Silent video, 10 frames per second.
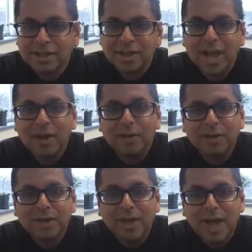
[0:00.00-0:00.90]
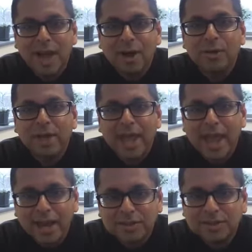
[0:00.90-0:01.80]
how how
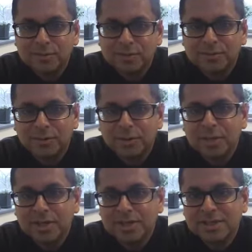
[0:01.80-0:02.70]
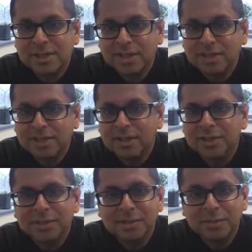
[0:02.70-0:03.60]
active your firm is and
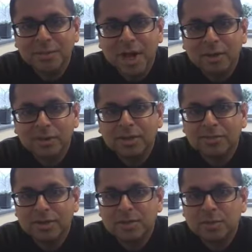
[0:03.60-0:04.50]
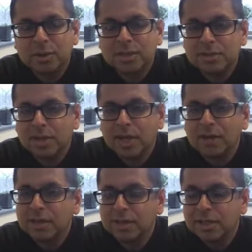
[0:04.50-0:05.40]
the, the amount of experience you have.
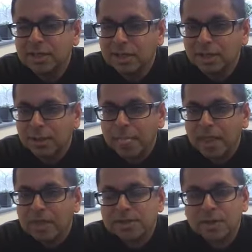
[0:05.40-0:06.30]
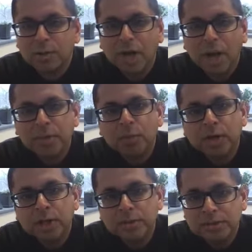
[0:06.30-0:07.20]
And so, I mean, what
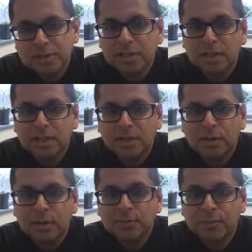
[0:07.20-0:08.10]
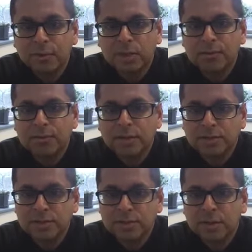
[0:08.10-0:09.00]
do you see going forward in
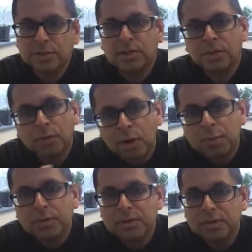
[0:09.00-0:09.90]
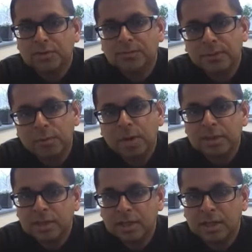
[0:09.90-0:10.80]
2022? You know, we're almost a full
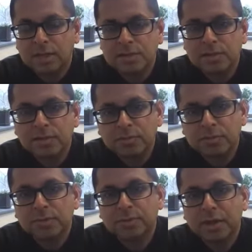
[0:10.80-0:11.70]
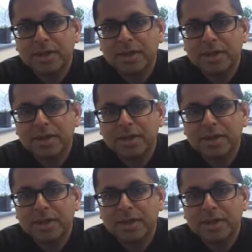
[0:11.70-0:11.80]
month in, and so you you probably